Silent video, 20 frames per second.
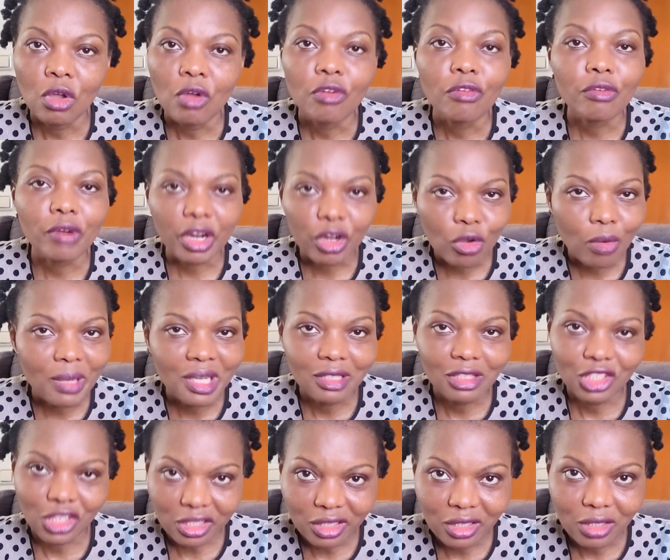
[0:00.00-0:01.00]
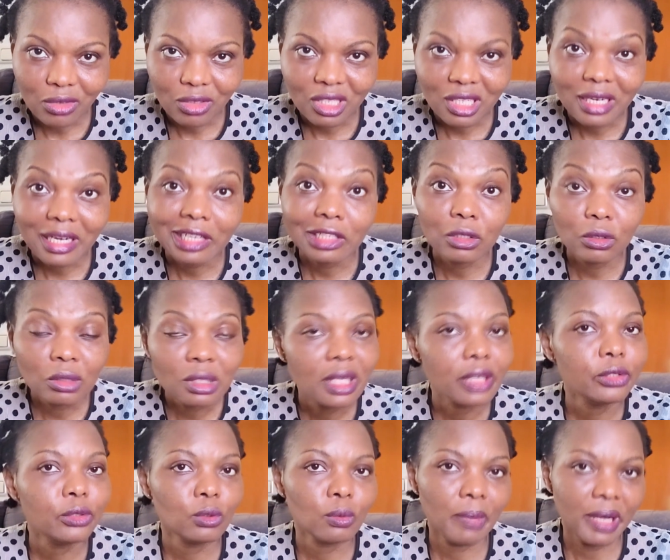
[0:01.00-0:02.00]
recommend channels that I know that
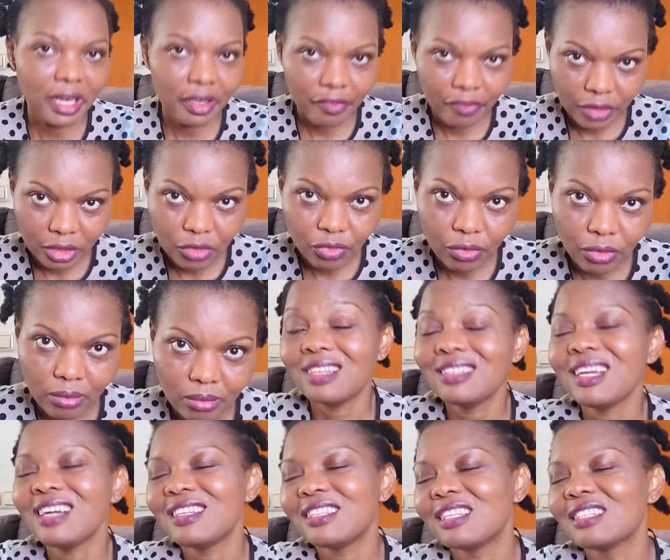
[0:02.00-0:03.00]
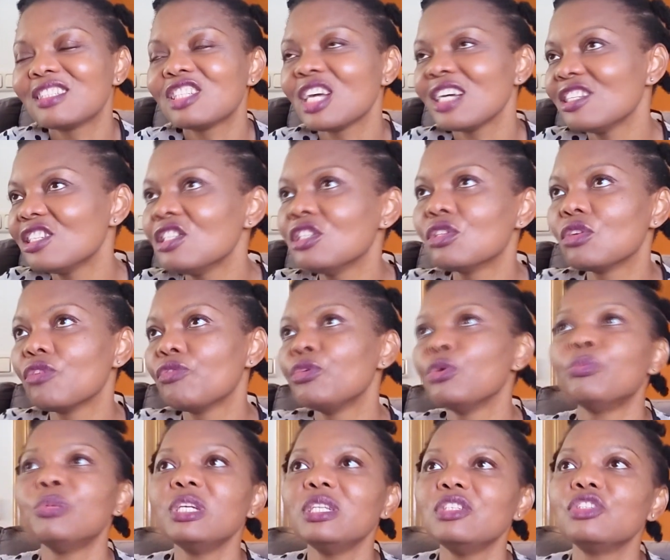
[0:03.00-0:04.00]
you benefit from, that the chances of you
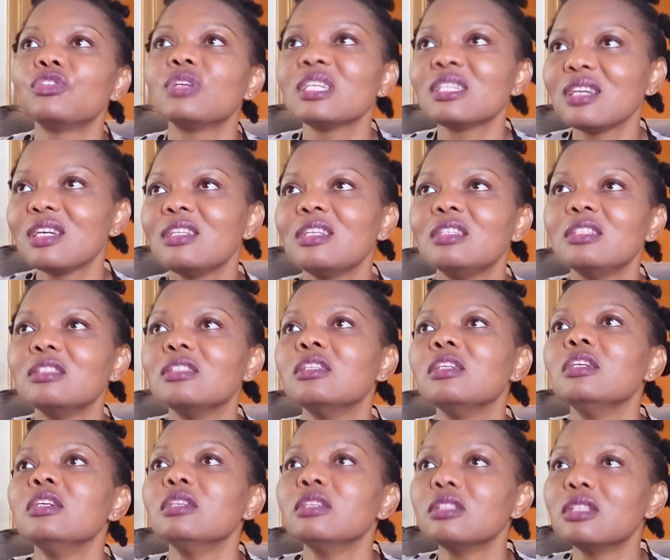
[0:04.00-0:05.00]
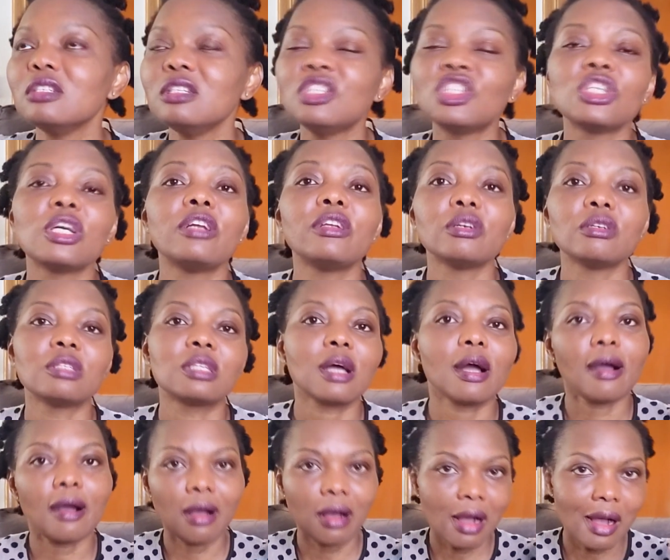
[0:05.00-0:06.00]
being interested in these channels
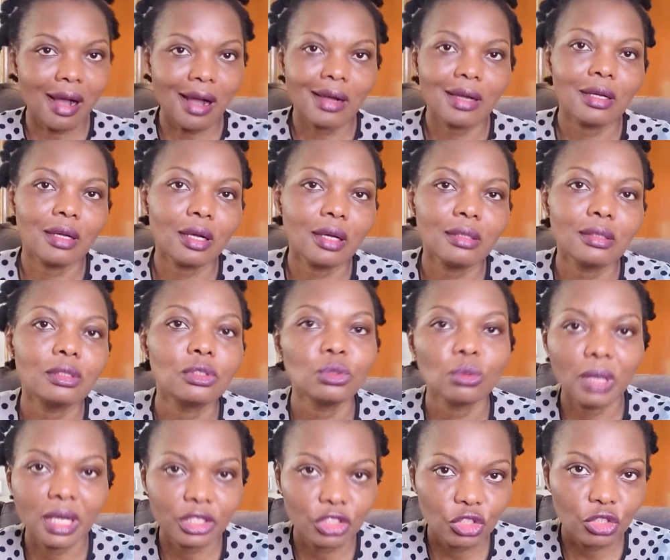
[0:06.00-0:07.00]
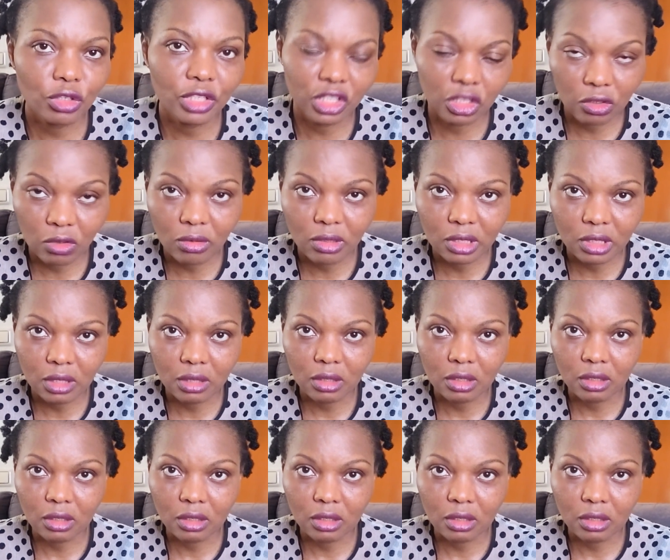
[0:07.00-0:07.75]
are high and you enjoy the content.